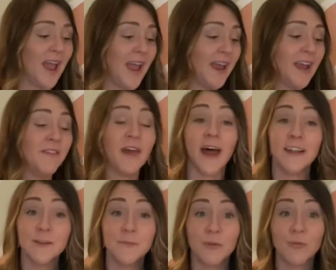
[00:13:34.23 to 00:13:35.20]
And that
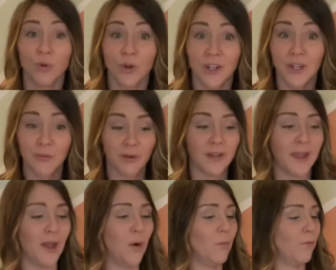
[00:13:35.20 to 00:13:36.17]
has been really, really
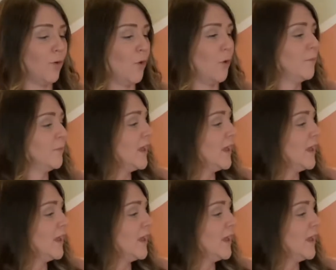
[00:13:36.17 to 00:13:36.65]
helpful.